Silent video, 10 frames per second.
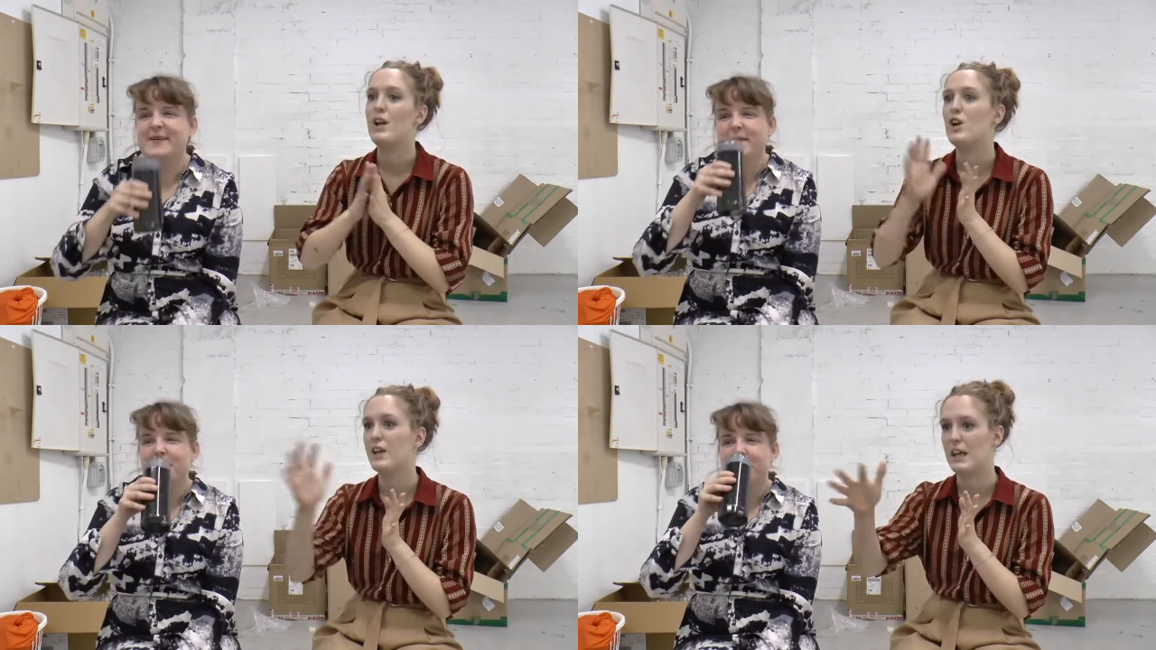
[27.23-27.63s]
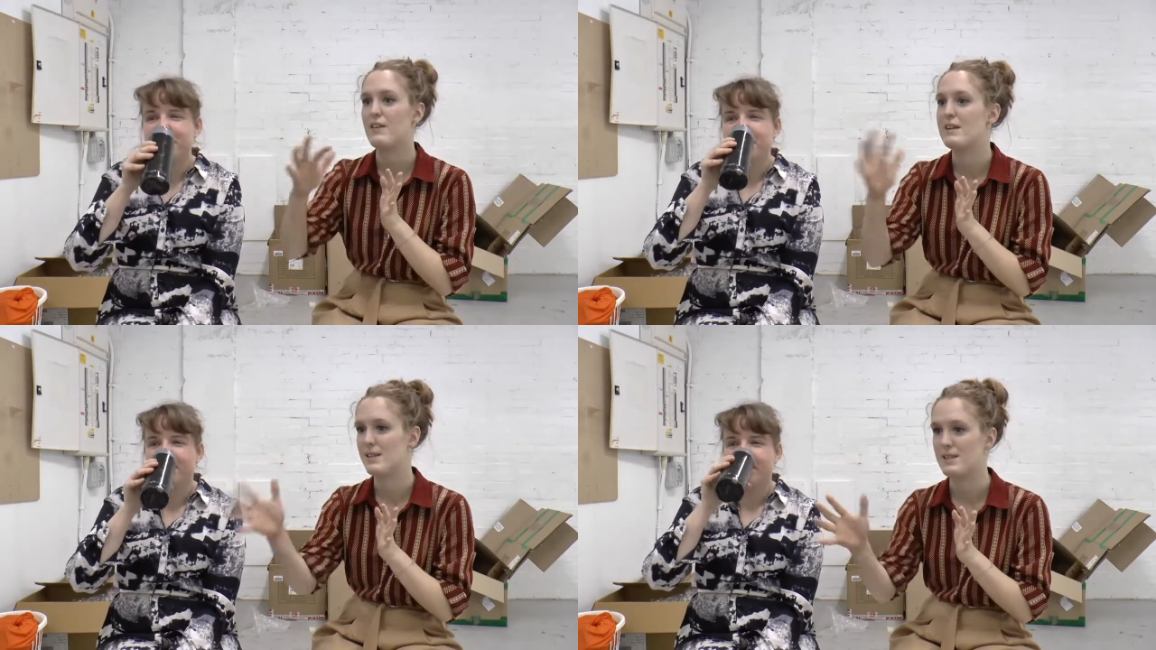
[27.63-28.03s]
Speaker 1: we're looking
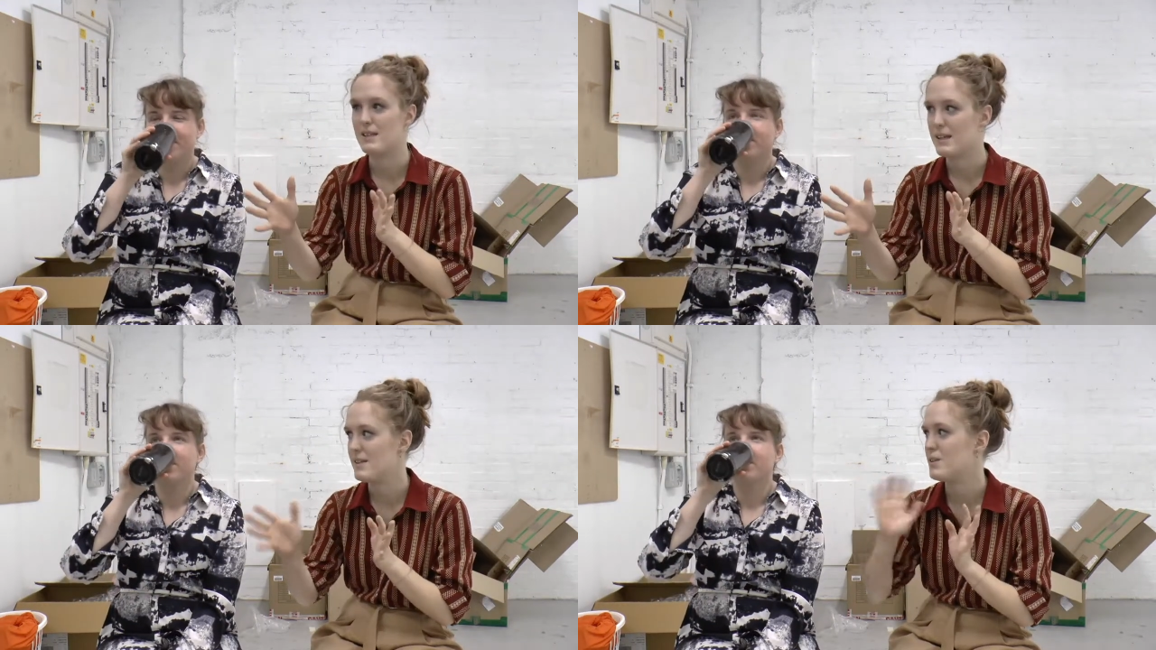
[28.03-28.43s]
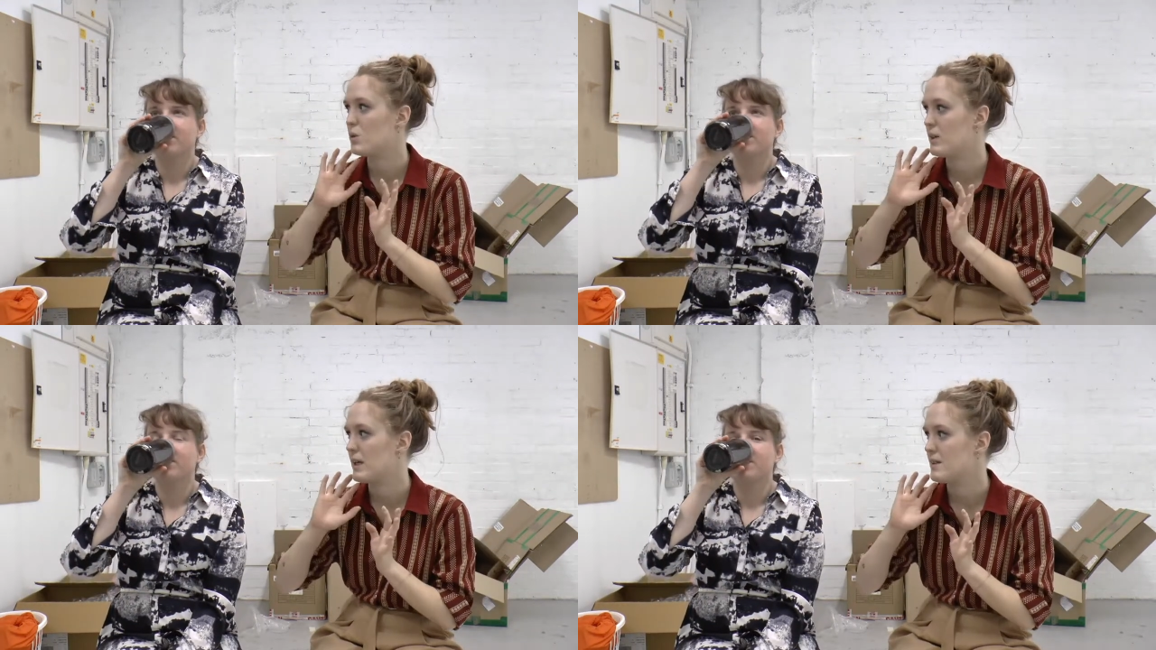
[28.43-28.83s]
at these cities
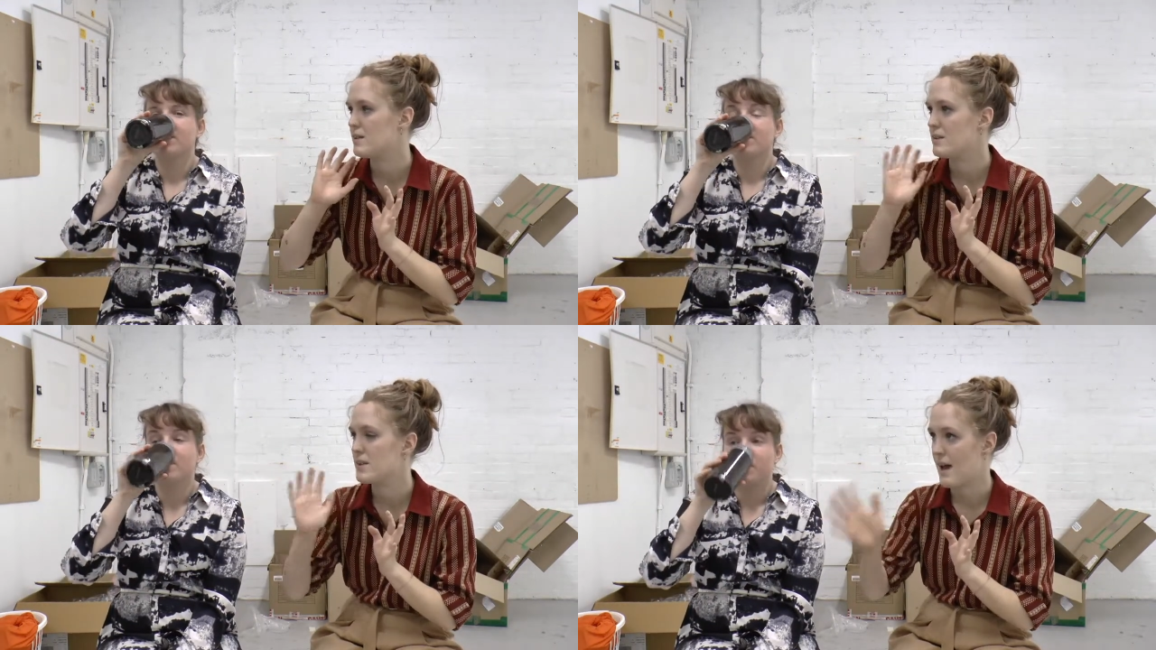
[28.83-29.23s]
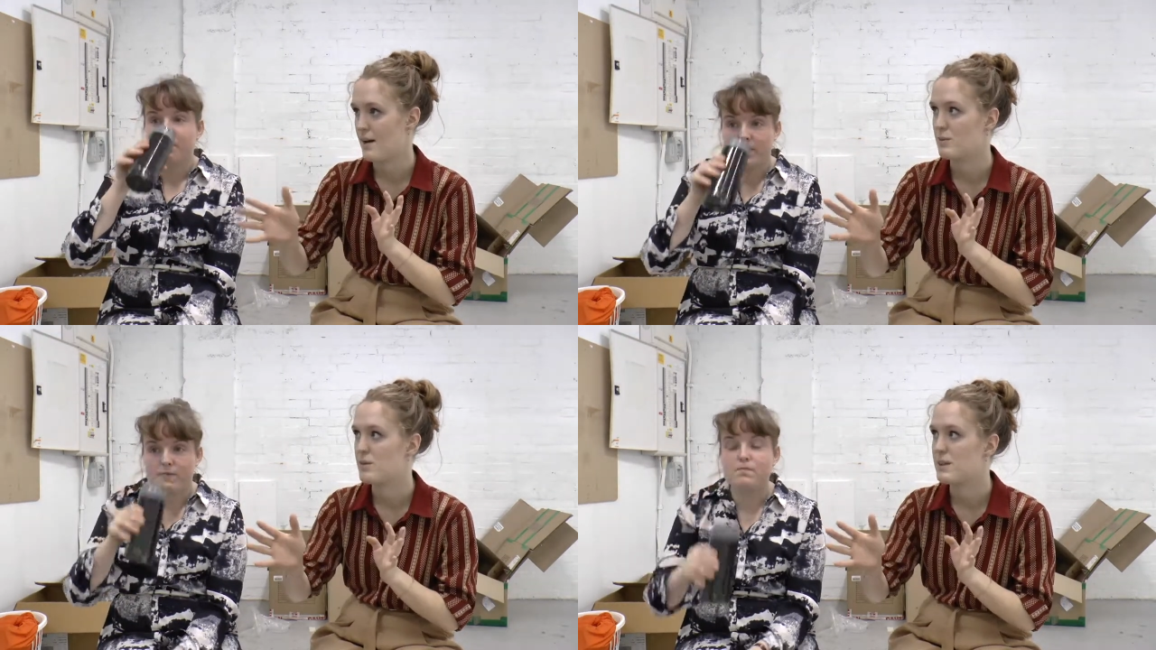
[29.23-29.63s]
all these
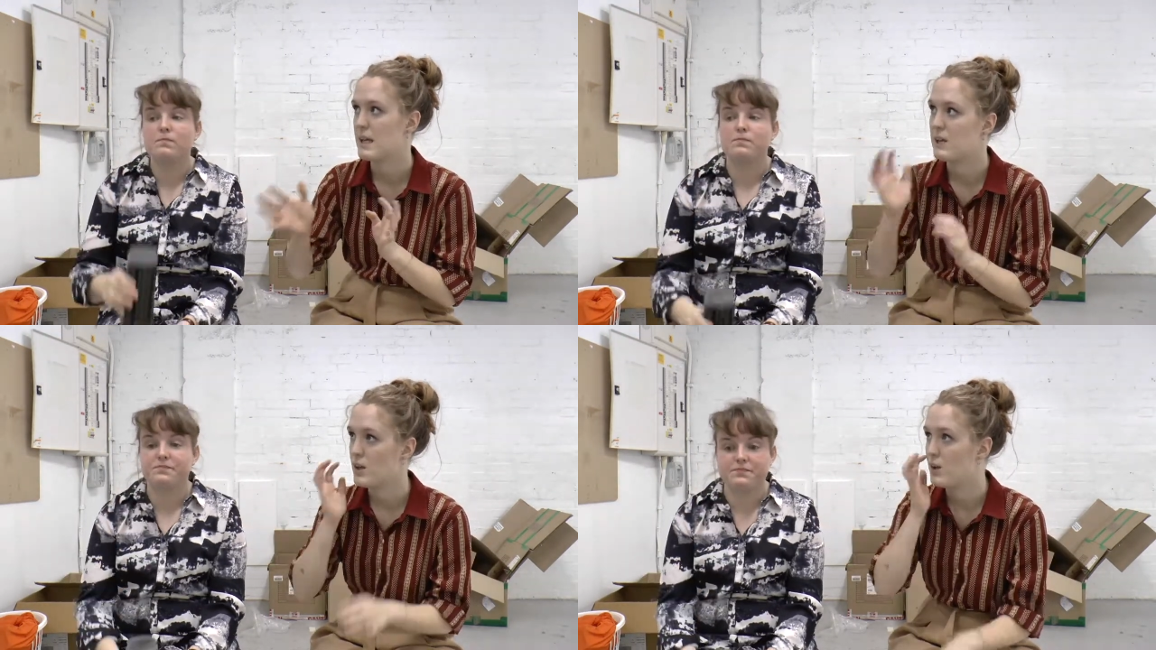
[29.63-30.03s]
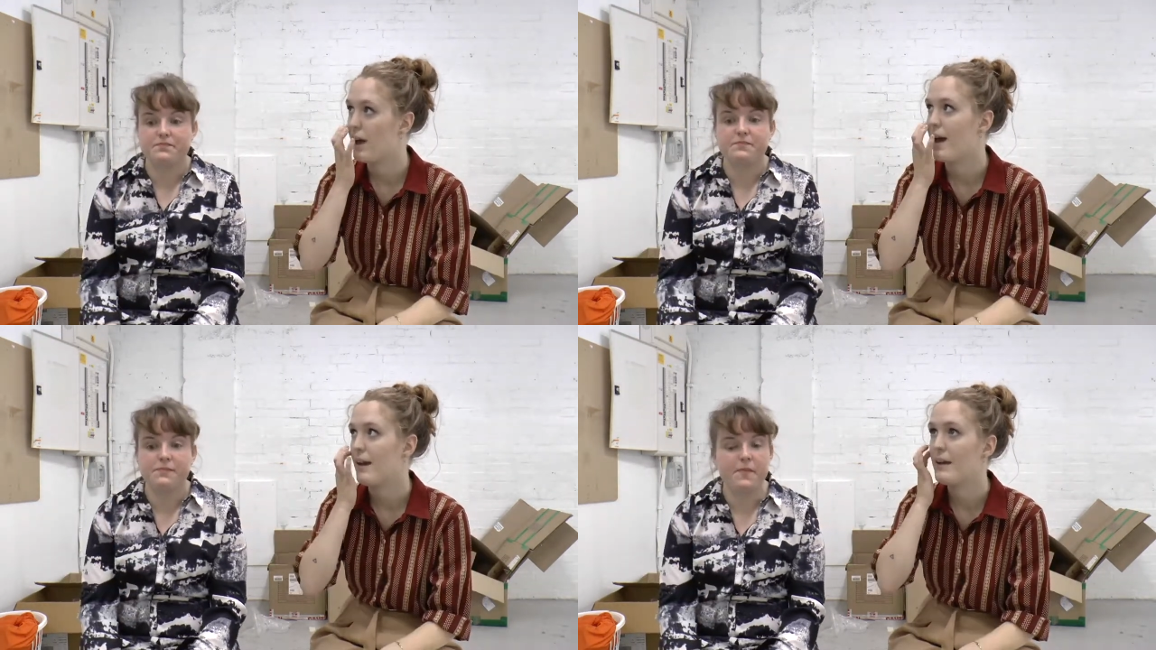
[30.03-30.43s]
towns in
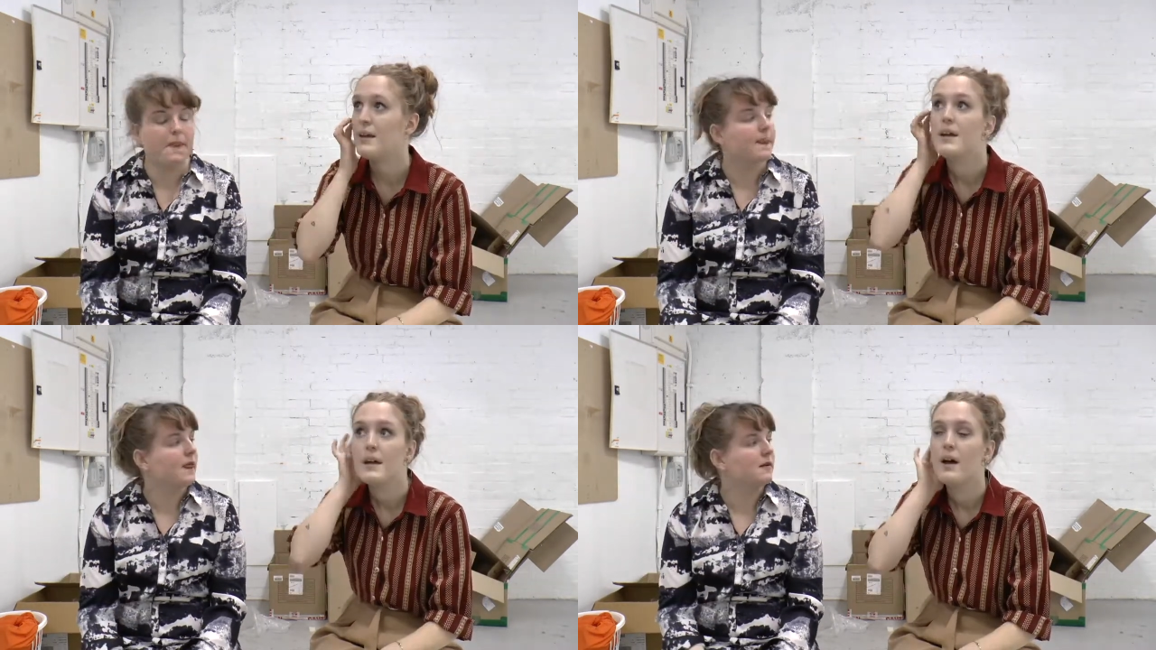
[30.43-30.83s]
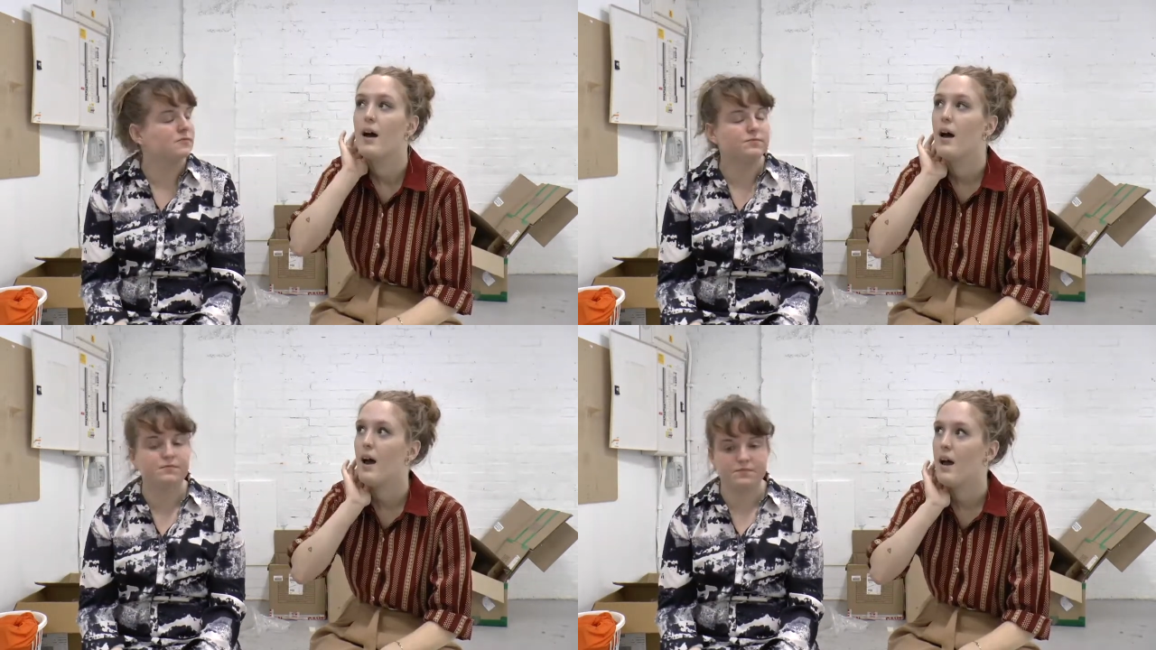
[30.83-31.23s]
the uk
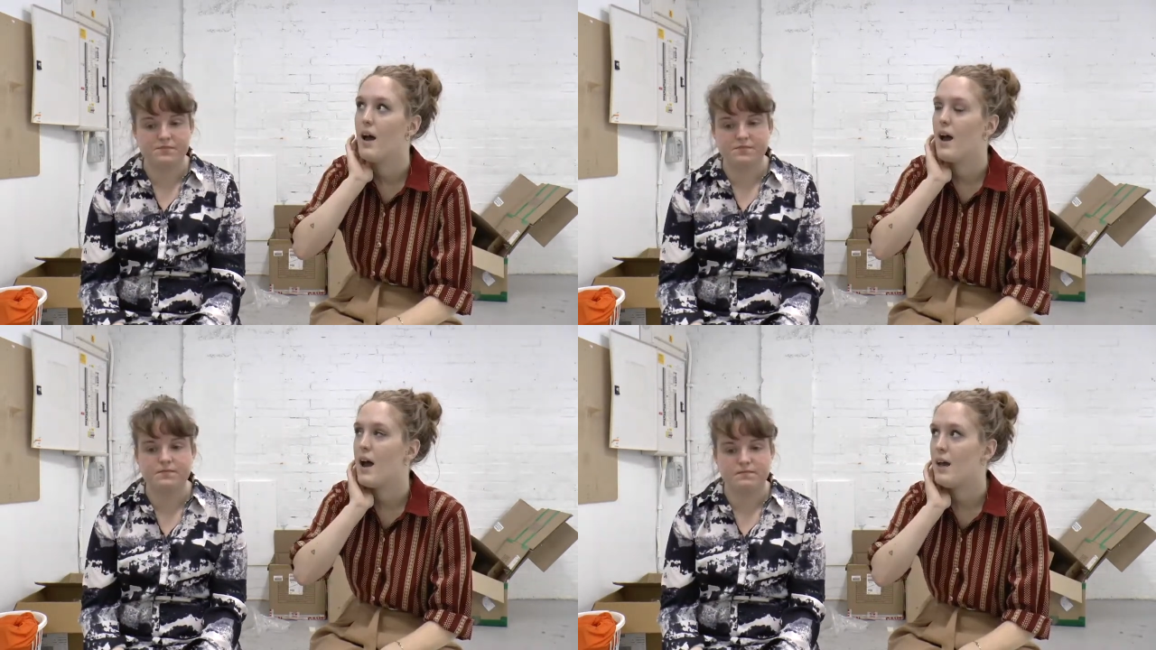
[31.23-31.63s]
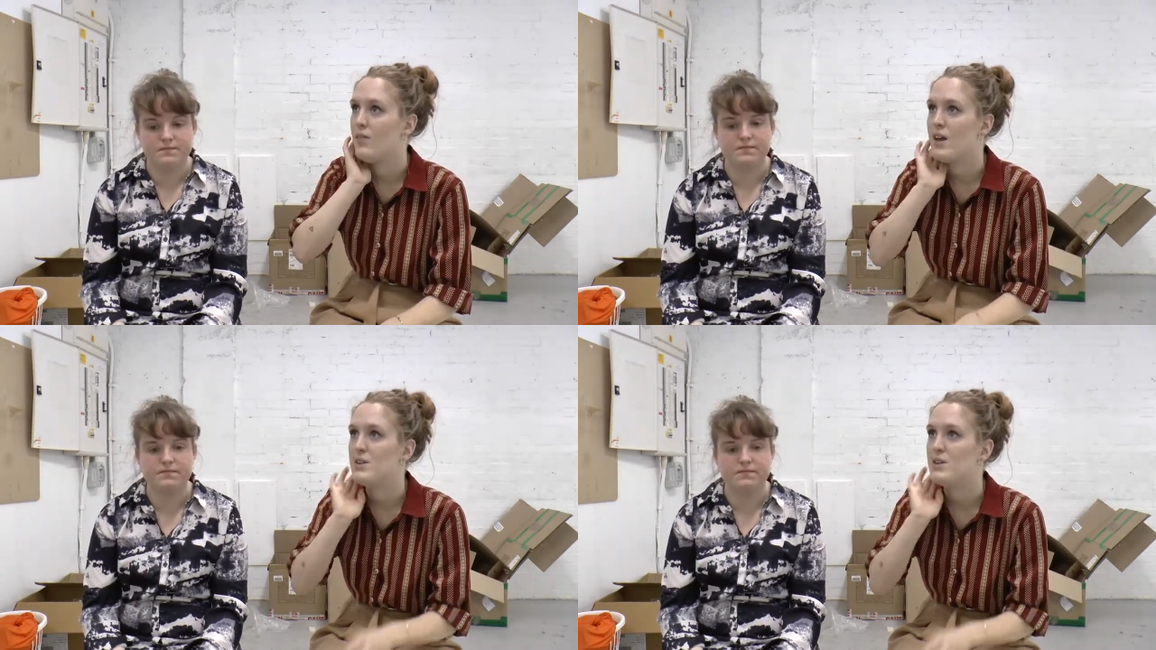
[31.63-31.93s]
and